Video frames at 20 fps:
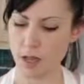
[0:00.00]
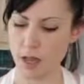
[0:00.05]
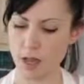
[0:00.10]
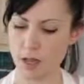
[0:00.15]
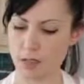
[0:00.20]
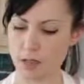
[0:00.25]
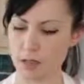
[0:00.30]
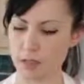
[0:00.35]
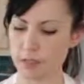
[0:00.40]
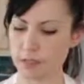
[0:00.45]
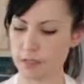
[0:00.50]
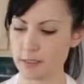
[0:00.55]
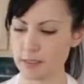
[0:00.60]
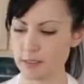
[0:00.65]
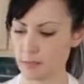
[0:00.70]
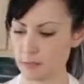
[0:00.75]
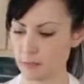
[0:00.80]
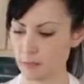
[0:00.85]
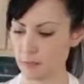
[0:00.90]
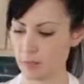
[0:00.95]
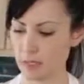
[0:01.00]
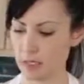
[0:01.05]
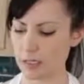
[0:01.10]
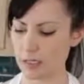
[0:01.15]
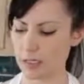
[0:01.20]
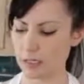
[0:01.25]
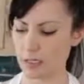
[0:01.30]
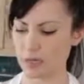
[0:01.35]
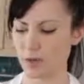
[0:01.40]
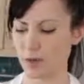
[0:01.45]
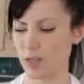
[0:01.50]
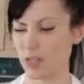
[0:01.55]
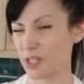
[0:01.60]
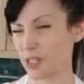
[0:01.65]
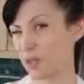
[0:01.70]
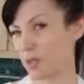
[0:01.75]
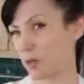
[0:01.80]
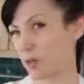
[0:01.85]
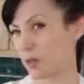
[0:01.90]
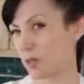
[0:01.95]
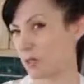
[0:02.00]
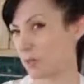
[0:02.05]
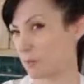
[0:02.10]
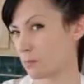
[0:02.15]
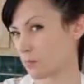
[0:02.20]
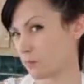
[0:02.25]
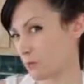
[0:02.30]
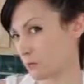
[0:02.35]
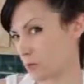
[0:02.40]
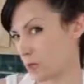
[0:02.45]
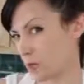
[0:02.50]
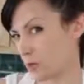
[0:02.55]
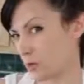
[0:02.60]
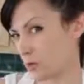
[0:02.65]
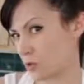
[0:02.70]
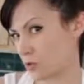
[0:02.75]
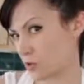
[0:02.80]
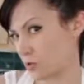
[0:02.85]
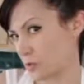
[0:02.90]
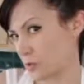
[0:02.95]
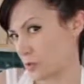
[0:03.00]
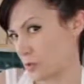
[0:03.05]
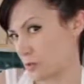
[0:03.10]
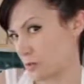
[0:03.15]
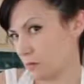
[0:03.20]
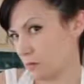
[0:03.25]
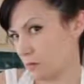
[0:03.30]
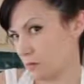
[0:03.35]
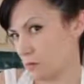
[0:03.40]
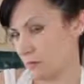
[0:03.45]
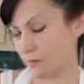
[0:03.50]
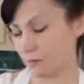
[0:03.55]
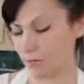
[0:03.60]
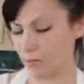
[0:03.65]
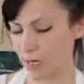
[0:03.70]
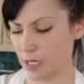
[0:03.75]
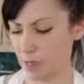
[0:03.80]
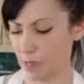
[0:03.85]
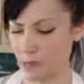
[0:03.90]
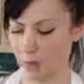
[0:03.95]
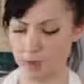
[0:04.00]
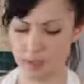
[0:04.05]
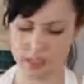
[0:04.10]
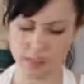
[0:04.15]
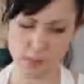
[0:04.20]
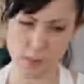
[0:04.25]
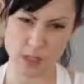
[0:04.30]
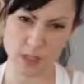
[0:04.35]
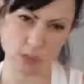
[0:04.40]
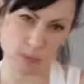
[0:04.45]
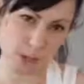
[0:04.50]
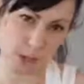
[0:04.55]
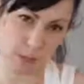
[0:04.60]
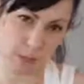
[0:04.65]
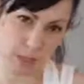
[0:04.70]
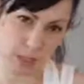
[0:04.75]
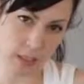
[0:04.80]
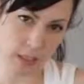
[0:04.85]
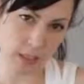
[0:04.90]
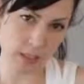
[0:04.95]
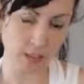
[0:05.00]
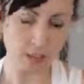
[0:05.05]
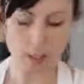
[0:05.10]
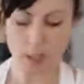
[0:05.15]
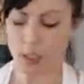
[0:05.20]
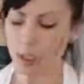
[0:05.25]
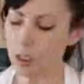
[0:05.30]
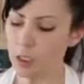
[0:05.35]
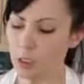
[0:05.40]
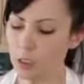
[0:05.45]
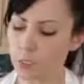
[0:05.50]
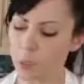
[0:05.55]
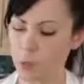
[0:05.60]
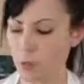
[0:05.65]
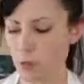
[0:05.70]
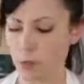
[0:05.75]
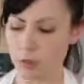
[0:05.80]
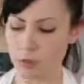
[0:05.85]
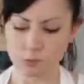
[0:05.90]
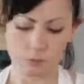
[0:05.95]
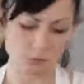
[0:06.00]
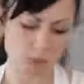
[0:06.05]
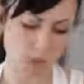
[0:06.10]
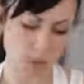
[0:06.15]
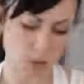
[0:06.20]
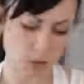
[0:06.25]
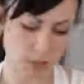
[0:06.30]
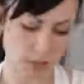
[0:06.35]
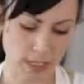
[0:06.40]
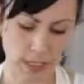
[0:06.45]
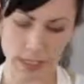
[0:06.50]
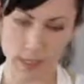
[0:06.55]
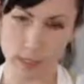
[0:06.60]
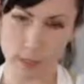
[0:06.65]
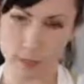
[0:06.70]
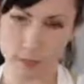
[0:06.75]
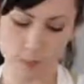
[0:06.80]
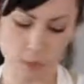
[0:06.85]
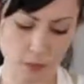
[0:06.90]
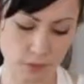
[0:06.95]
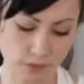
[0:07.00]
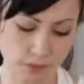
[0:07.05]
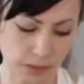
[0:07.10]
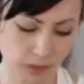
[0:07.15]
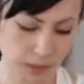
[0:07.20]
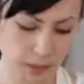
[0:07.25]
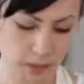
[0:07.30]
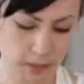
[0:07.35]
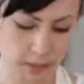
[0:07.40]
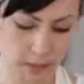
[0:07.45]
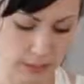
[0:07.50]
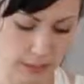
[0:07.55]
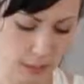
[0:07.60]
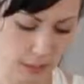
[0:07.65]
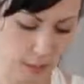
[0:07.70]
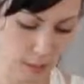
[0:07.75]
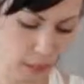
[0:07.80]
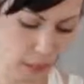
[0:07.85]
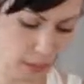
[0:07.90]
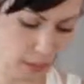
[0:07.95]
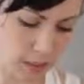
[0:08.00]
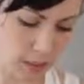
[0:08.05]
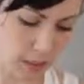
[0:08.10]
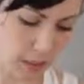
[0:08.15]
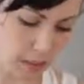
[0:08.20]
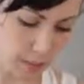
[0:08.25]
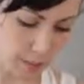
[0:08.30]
And then a seasoning mix. This particular one comes from Trader Joe's, but you can get it from anywhere. That's the one that's recommended, but you can use any of your favorite seasoning mix.